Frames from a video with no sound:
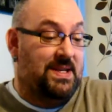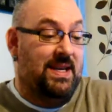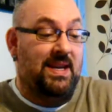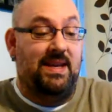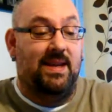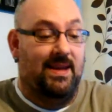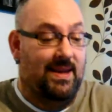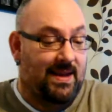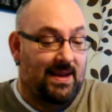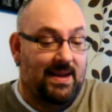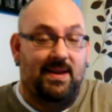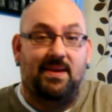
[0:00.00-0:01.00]
of tea,
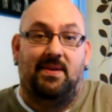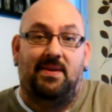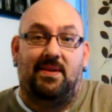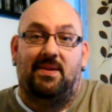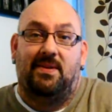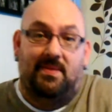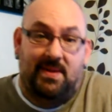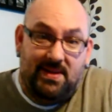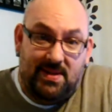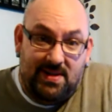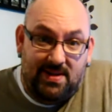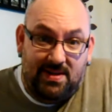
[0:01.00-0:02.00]

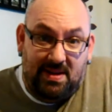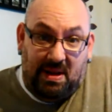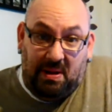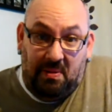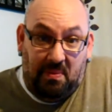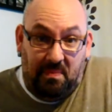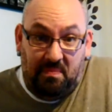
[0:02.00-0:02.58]
which, you know,